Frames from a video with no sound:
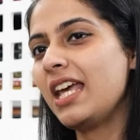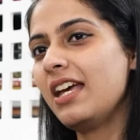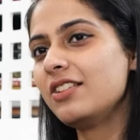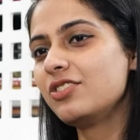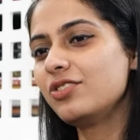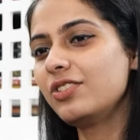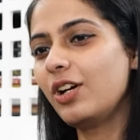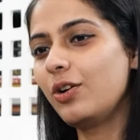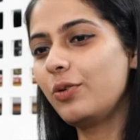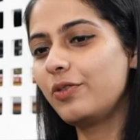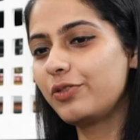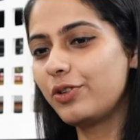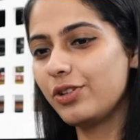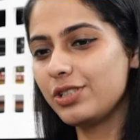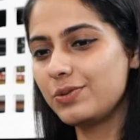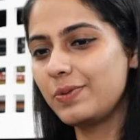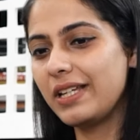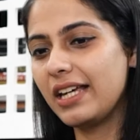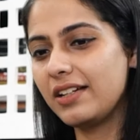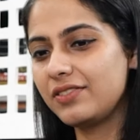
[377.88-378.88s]
So now, of
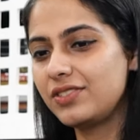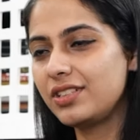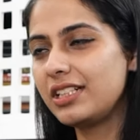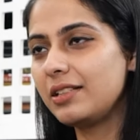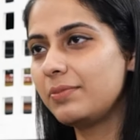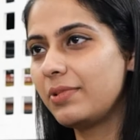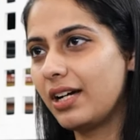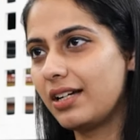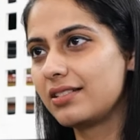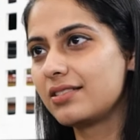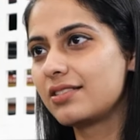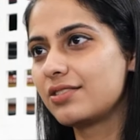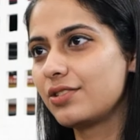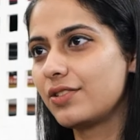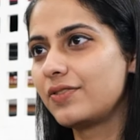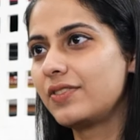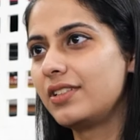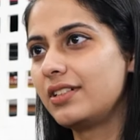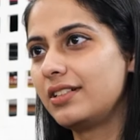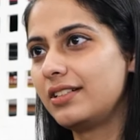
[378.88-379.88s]
course, we have three branches
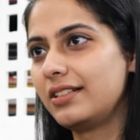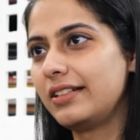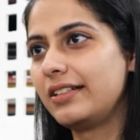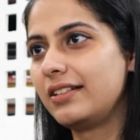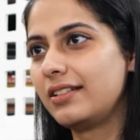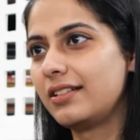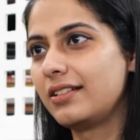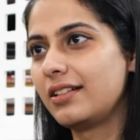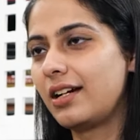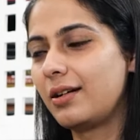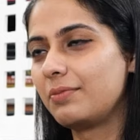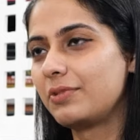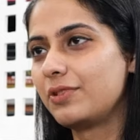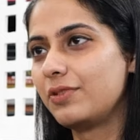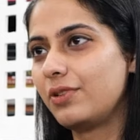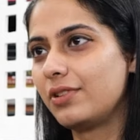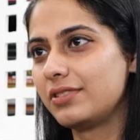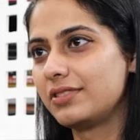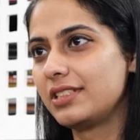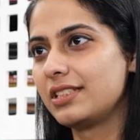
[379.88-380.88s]
of the Indian Armed
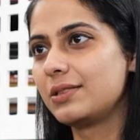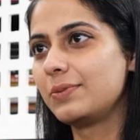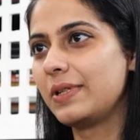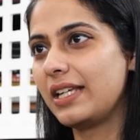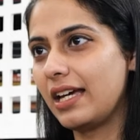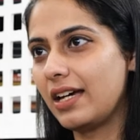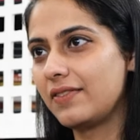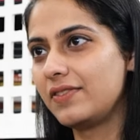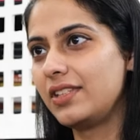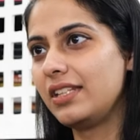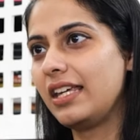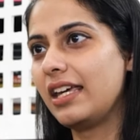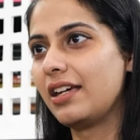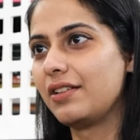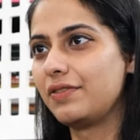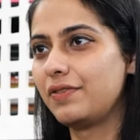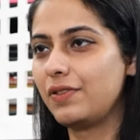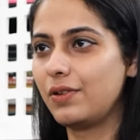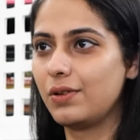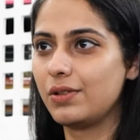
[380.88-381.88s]
Forces. We have the Air
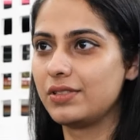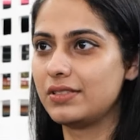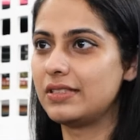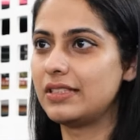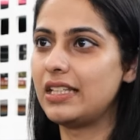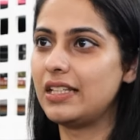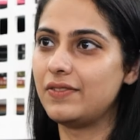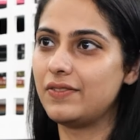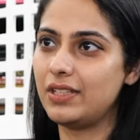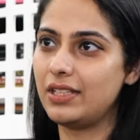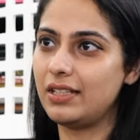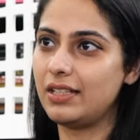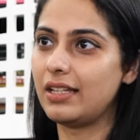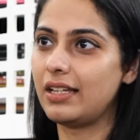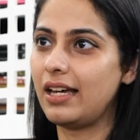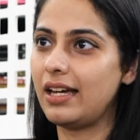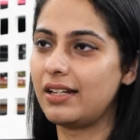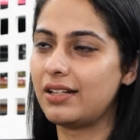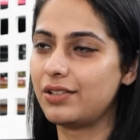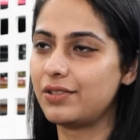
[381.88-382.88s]
Force, Navy,
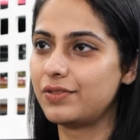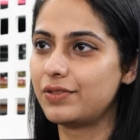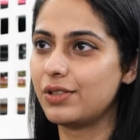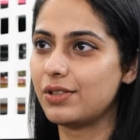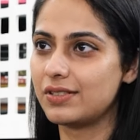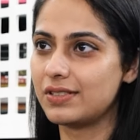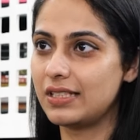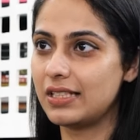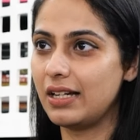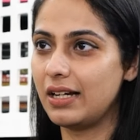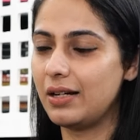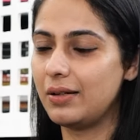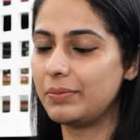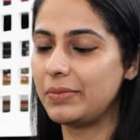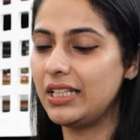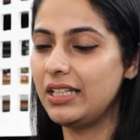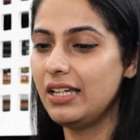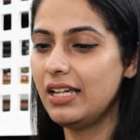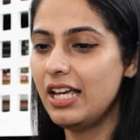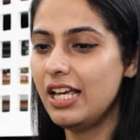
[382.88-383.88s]
and of course the
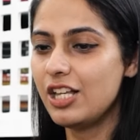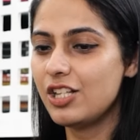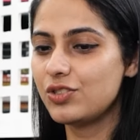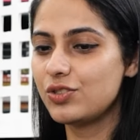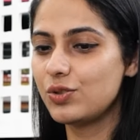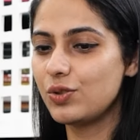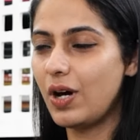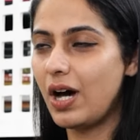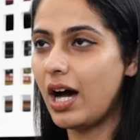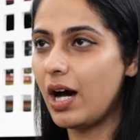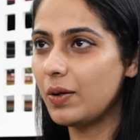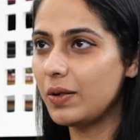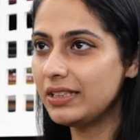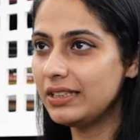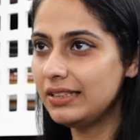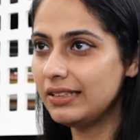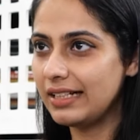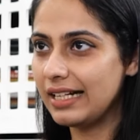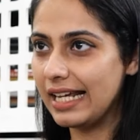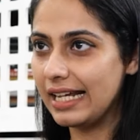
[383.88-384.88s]
Army. So how are
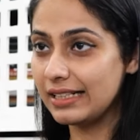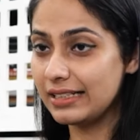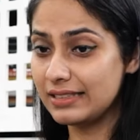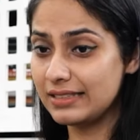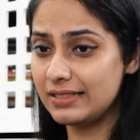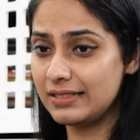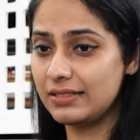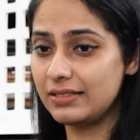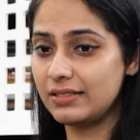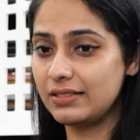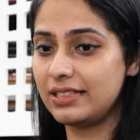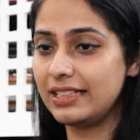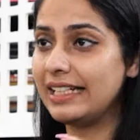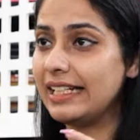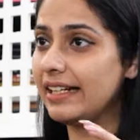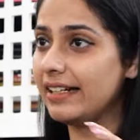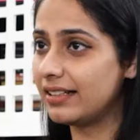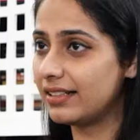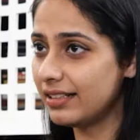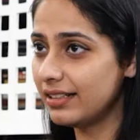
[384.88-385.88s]
the ranks
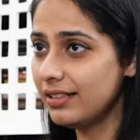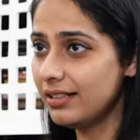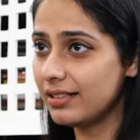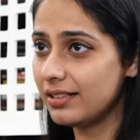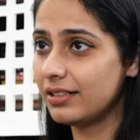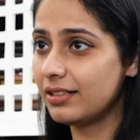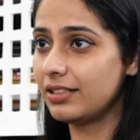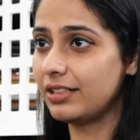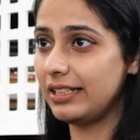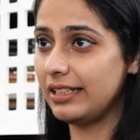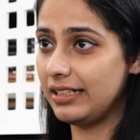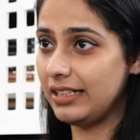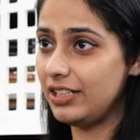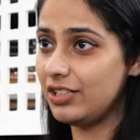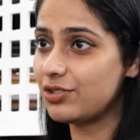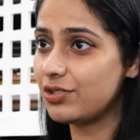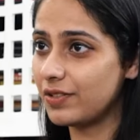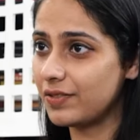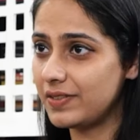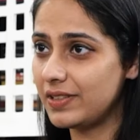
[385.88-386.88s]
related in
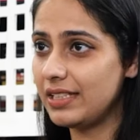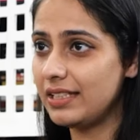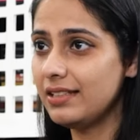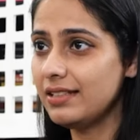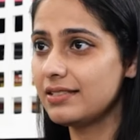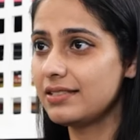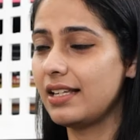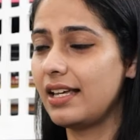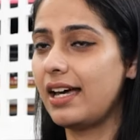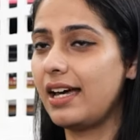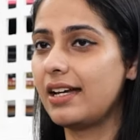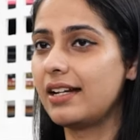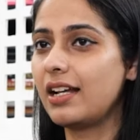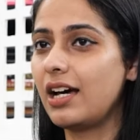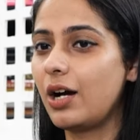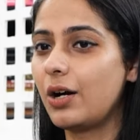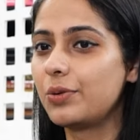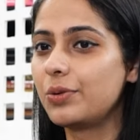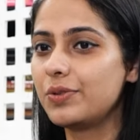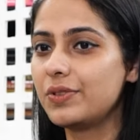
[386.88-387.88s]
each of these, and
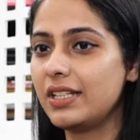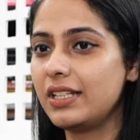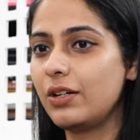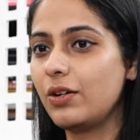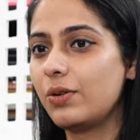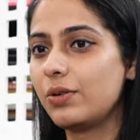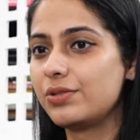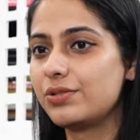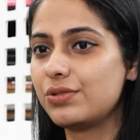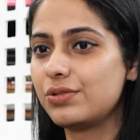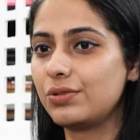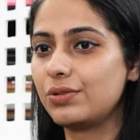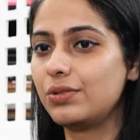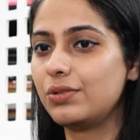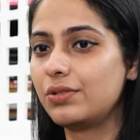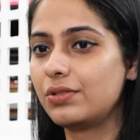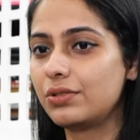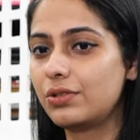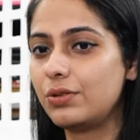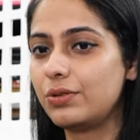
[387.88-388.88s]
how do they
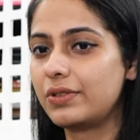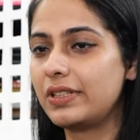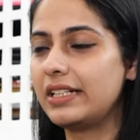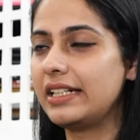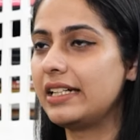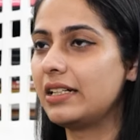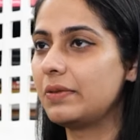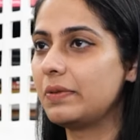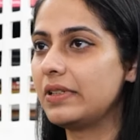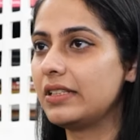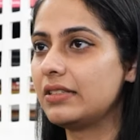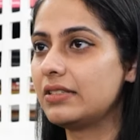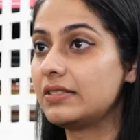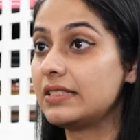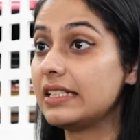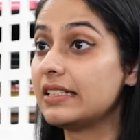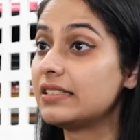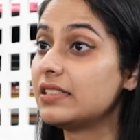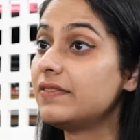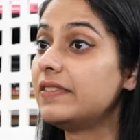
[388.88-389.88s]
also correlate with,
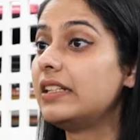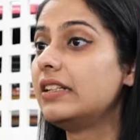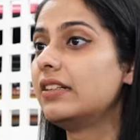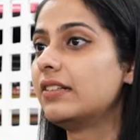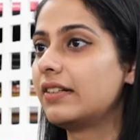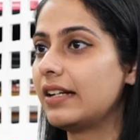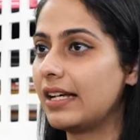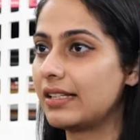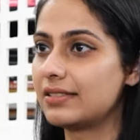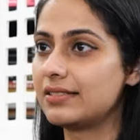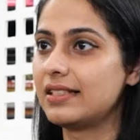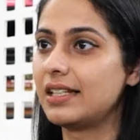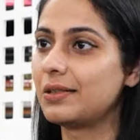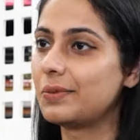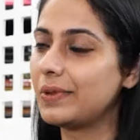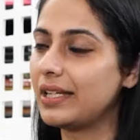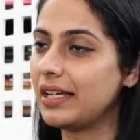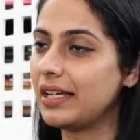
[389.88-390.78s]
say, civilian ranks that we